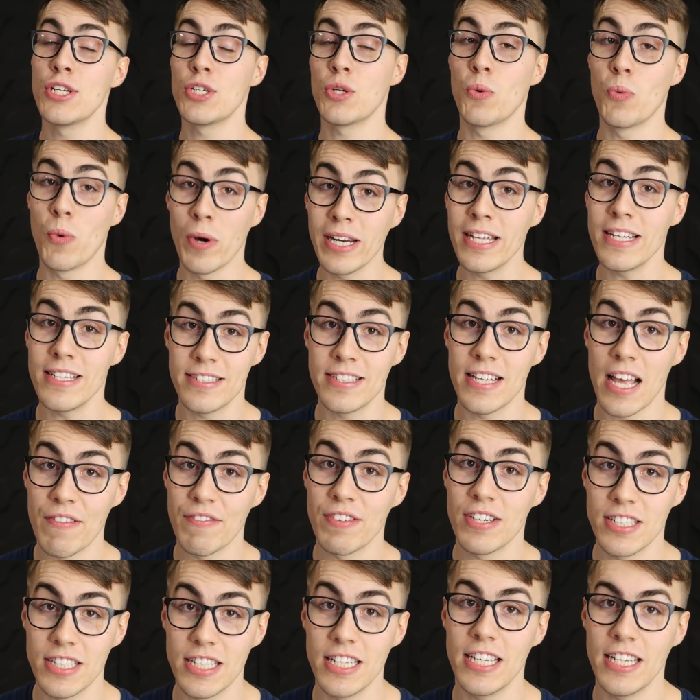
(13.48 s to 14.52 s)
twenty
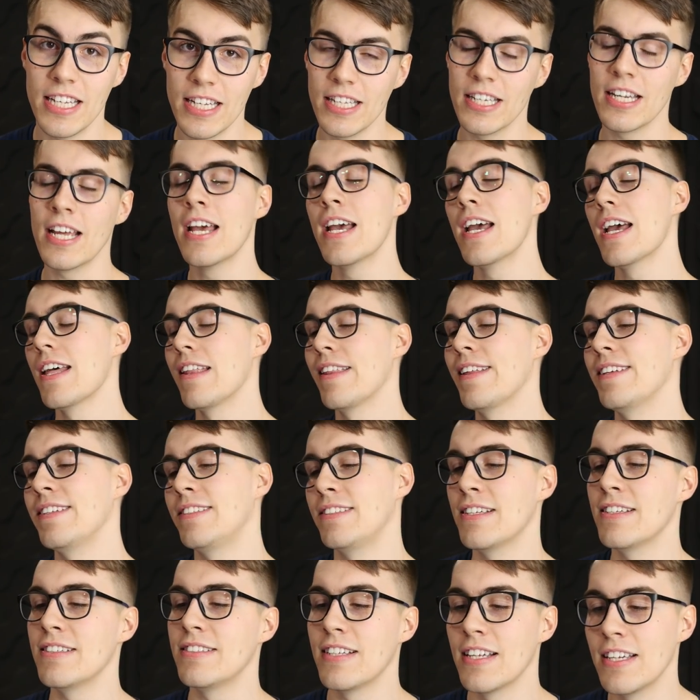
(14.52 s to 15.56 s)
seventeen.
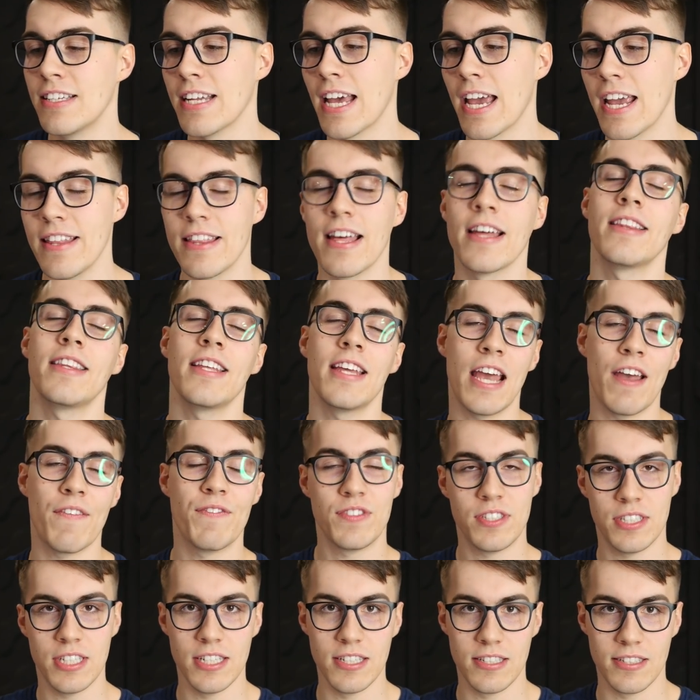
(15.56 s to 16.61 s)
This is the day that the F
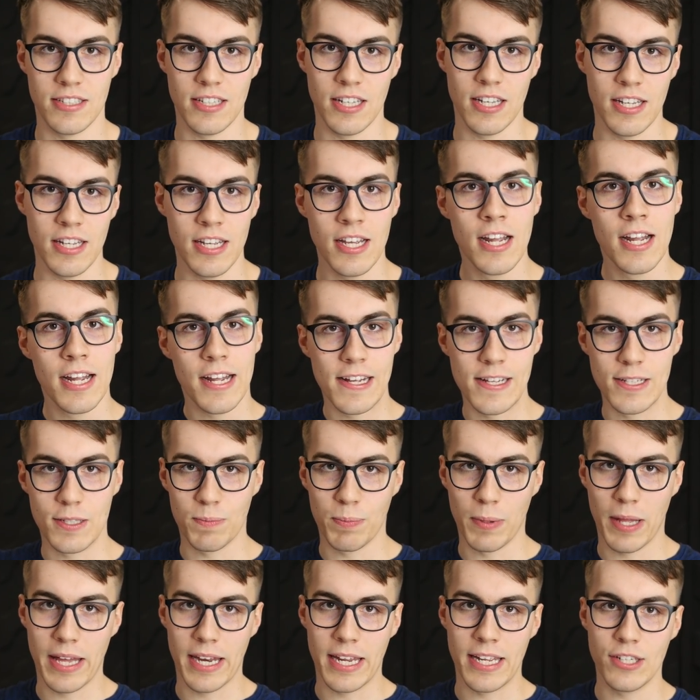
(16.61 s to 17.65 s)
C C is
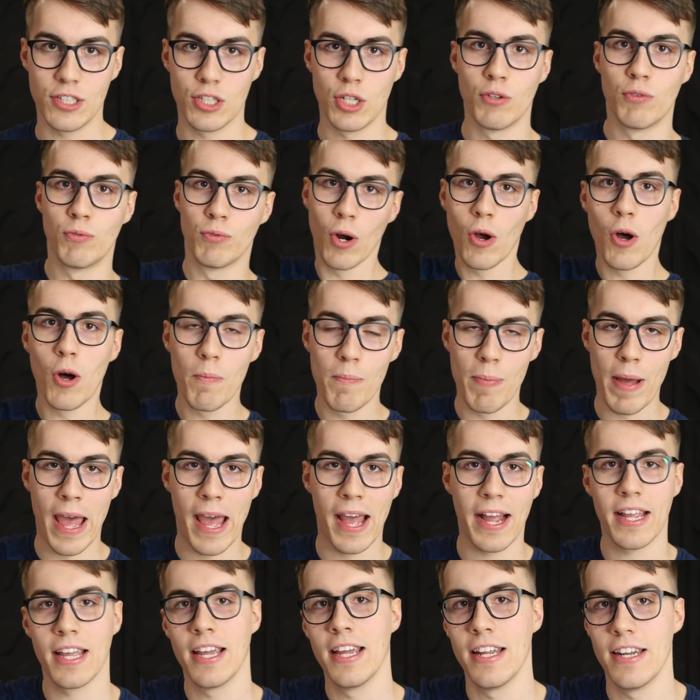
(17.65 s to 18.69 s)
planning to roll
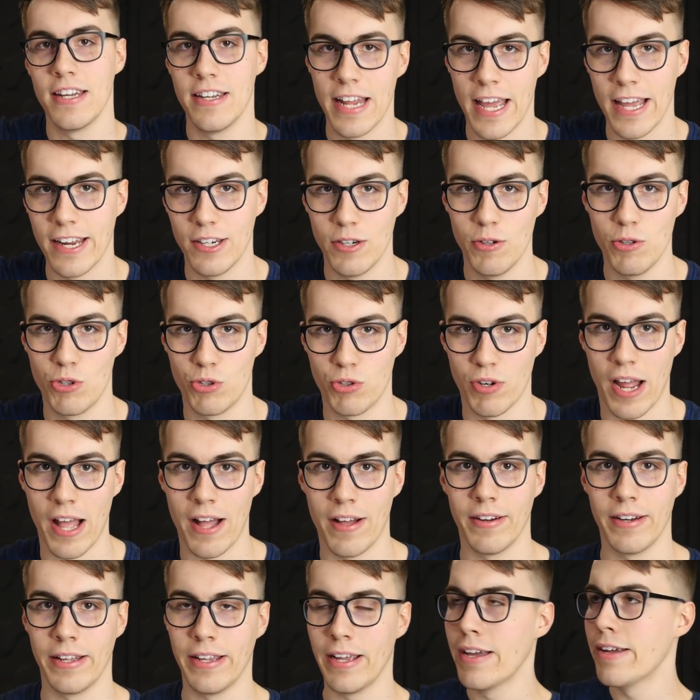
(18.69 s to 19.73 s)
back net
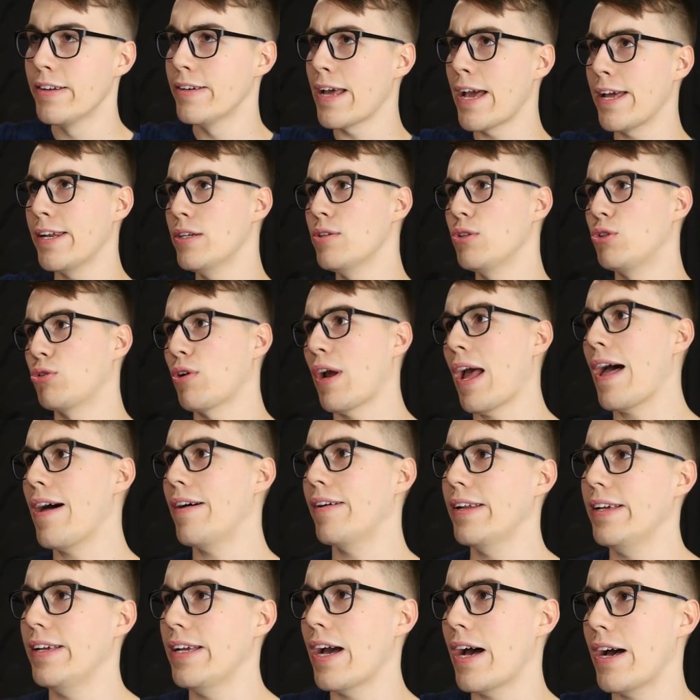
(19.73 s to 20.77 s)
neutrality. Net
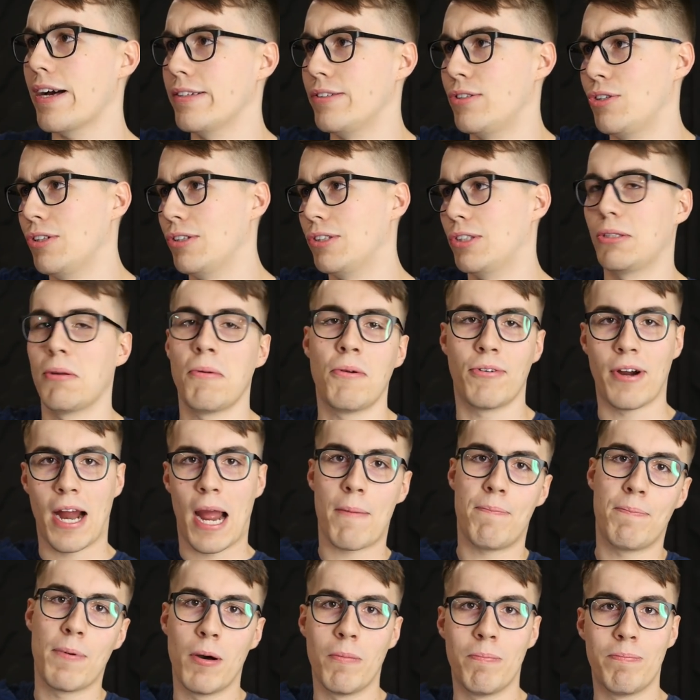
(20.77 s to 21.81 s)
neutrality, oh, it's just some
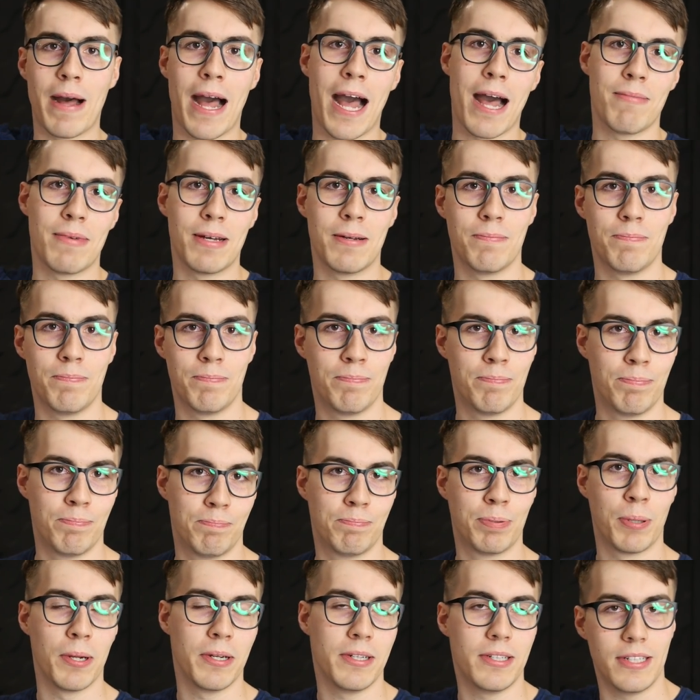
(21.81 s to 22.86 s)
crap Obama
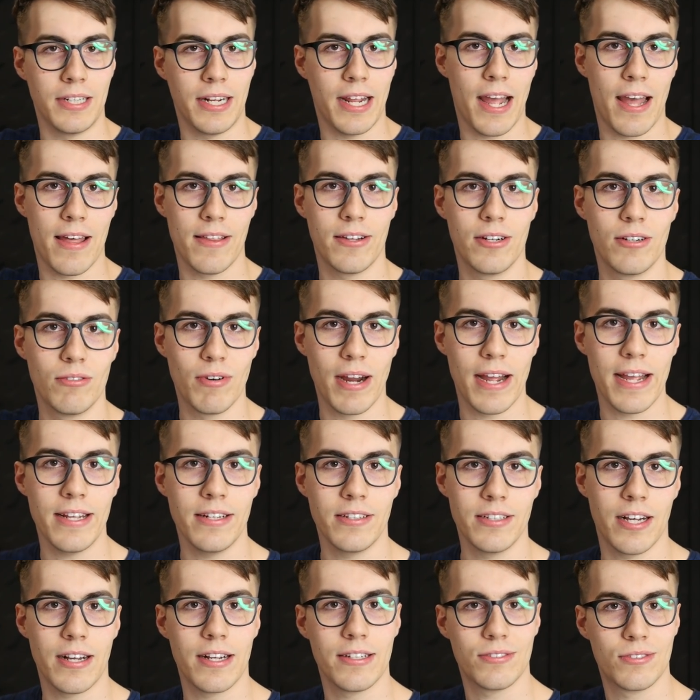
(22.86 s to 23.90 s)
put together, right?
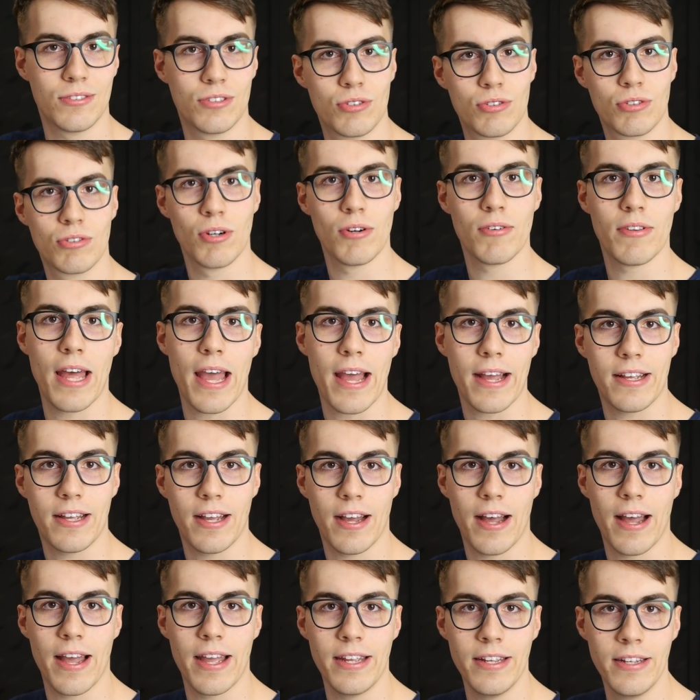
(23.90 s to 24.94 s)
Oh, screw that
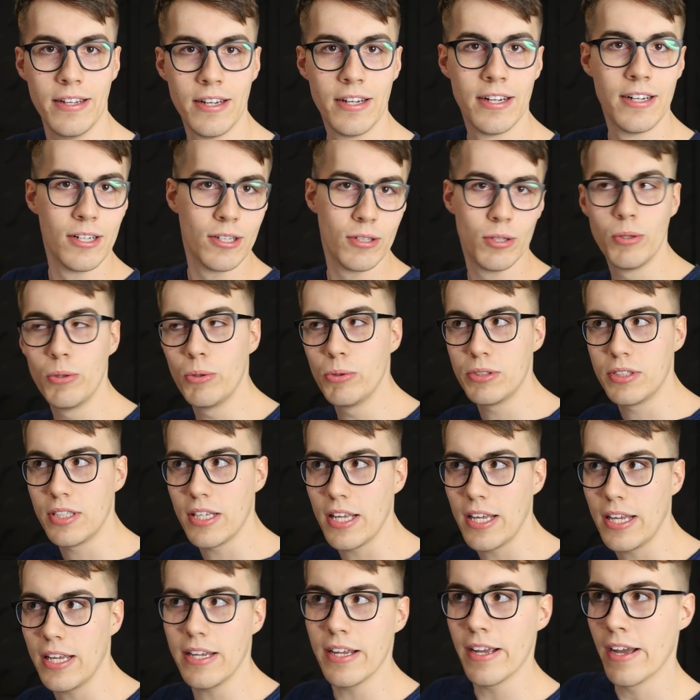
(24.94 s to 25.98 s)
guy. Who's
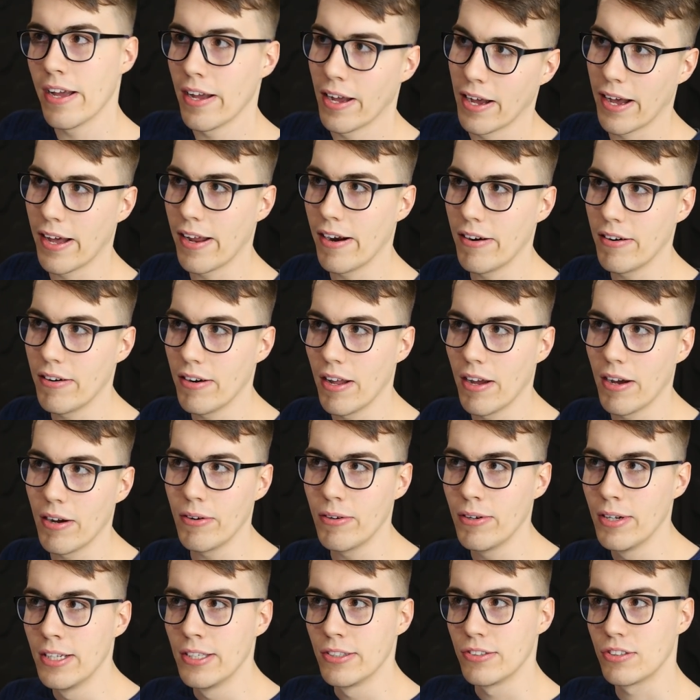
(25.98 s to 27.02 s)
he? I don't
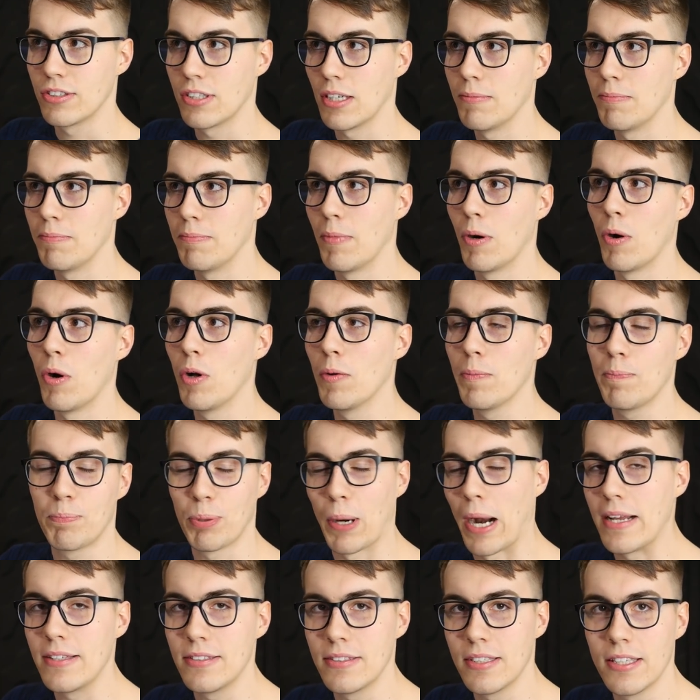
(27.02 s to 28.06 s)
know, some old
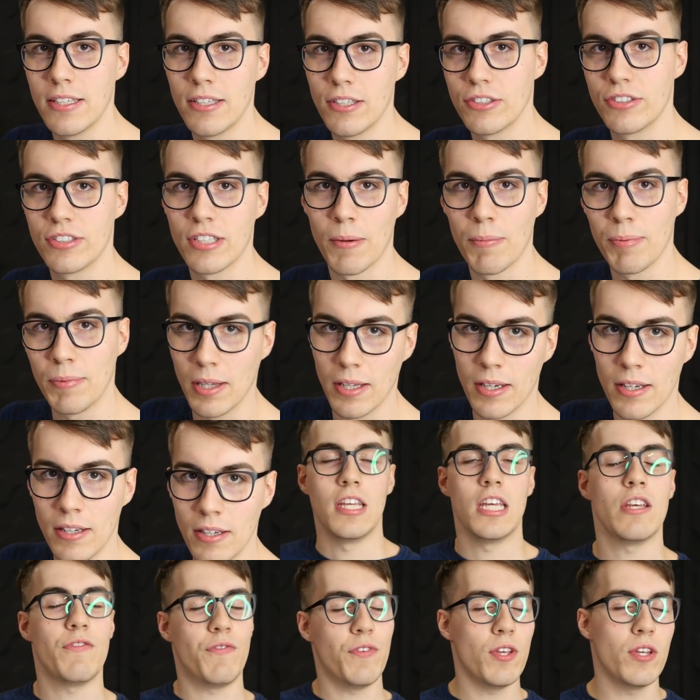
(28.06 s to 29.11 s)
president or something.
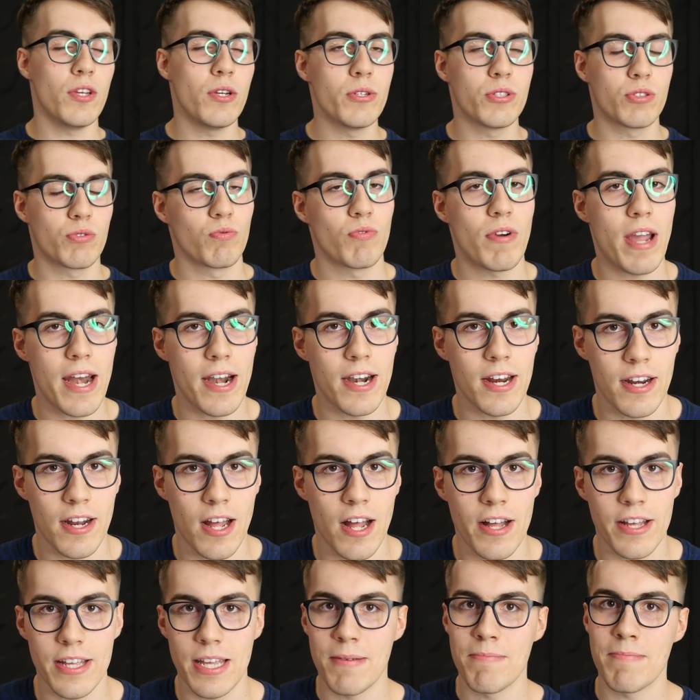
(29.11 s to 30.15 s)
If you use Reddit at
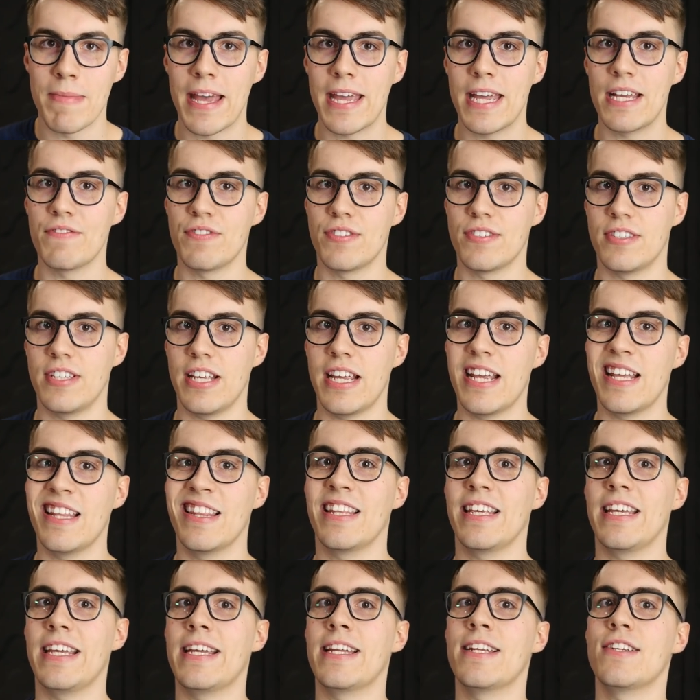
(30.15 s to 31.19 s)
all, you may have
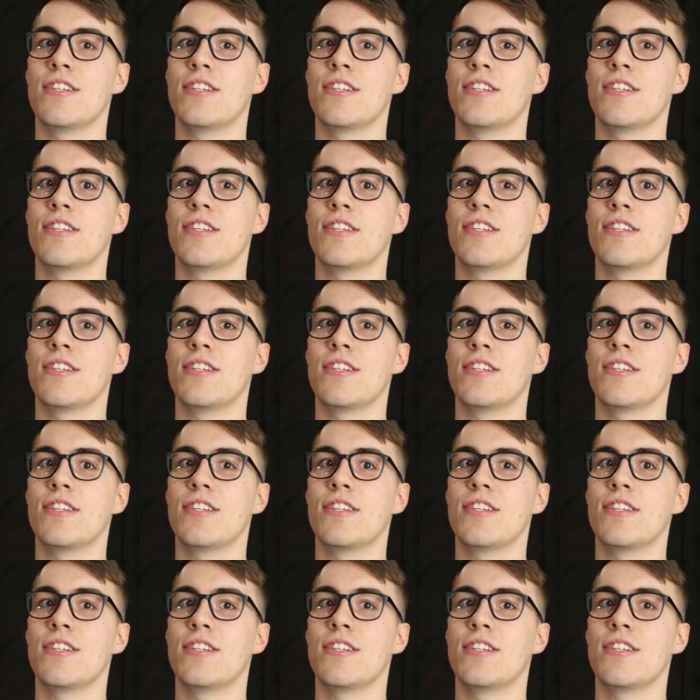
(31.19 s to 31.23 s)
seen the